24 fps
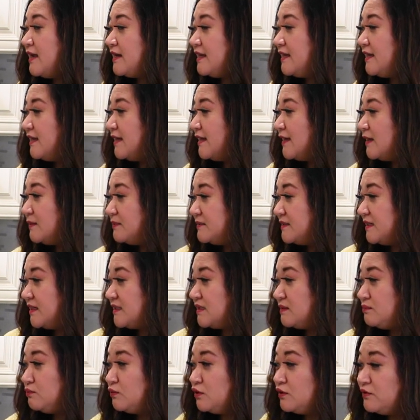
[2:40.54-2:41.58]
and he helped
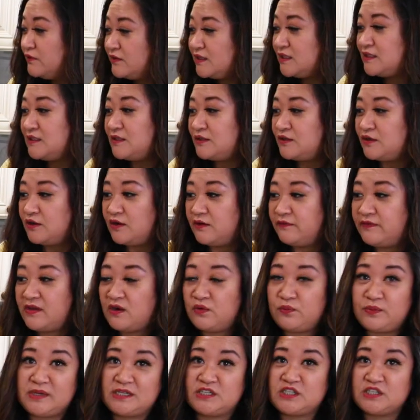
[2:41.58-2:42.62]
us move the stove
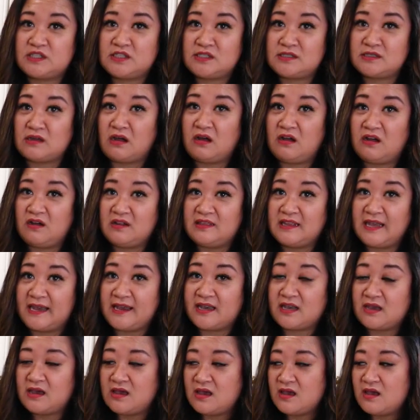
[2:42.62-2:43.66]
and we just saw
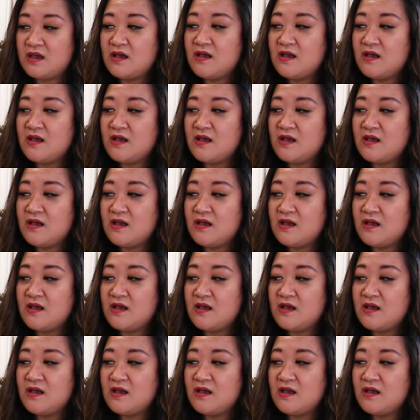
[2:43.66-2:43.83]
like